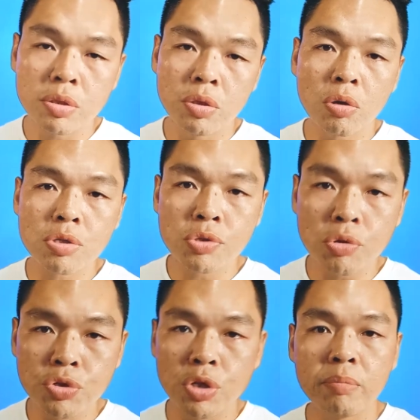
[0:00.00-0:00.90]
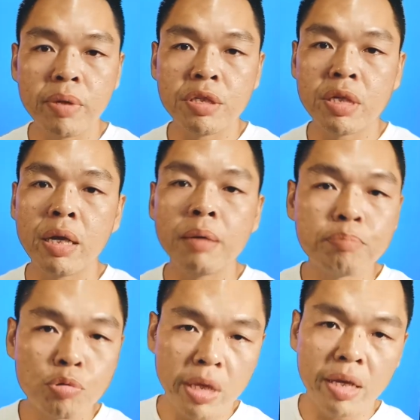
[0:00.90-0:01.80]
your social media and
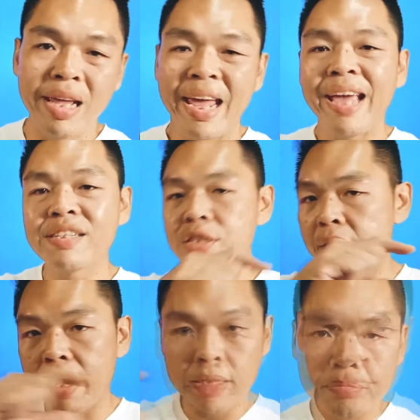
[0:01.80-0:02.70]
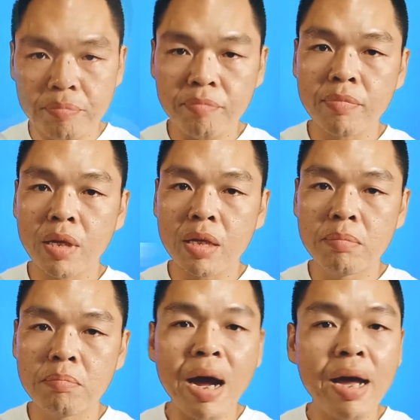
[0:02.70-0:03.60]
put a hashtag
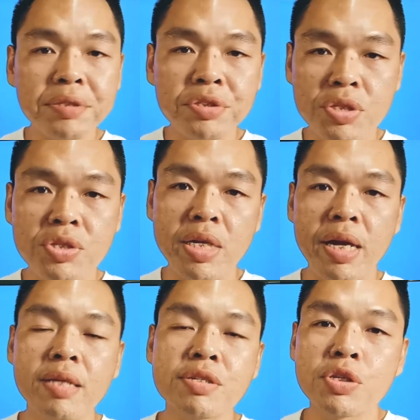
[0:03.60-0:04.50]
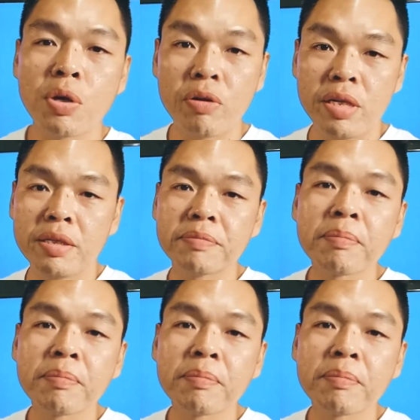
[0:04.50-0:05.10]
my CGA story